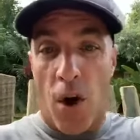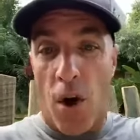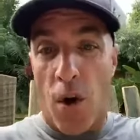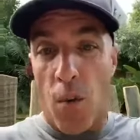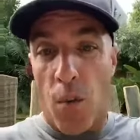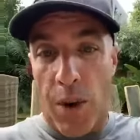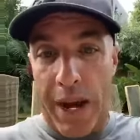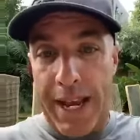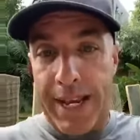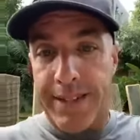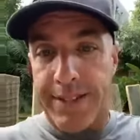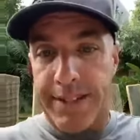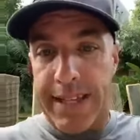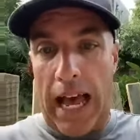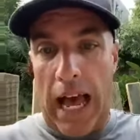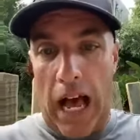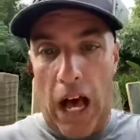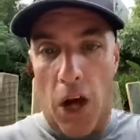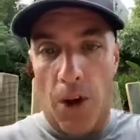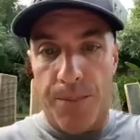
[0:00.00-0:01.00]
are ways
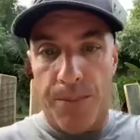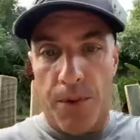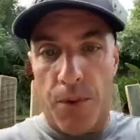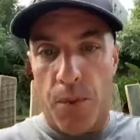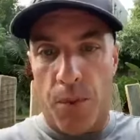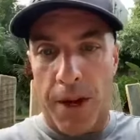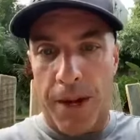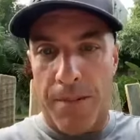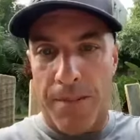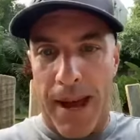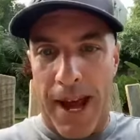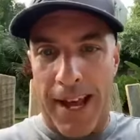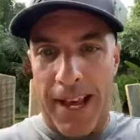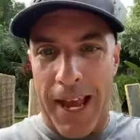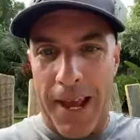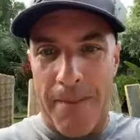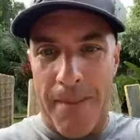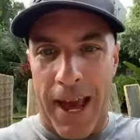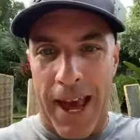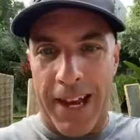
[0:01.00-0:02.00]
to help you win
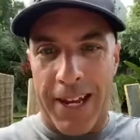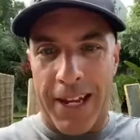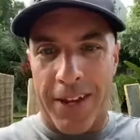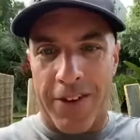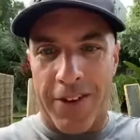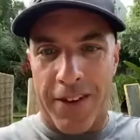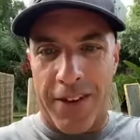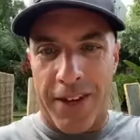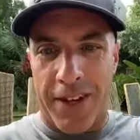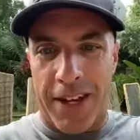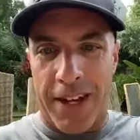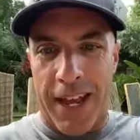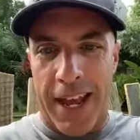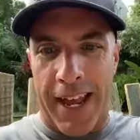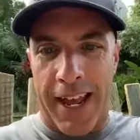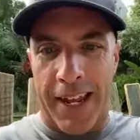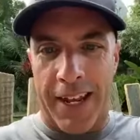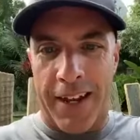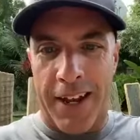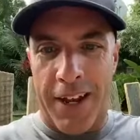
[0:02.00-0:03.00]
back. Hey, Patty and Cindy
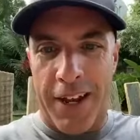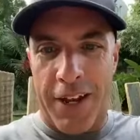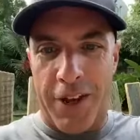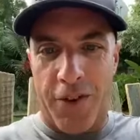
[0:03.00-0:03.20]
and